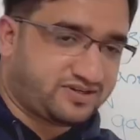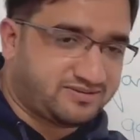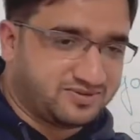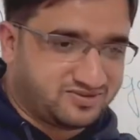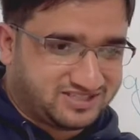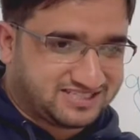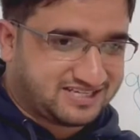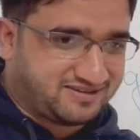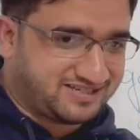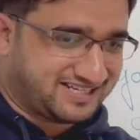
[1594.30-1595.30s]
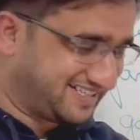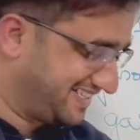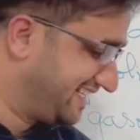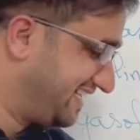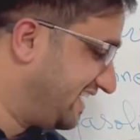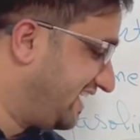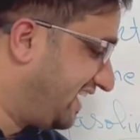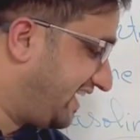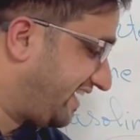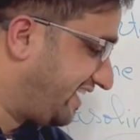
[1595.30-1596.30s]
removed this hour,
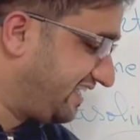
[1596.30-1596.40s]
or I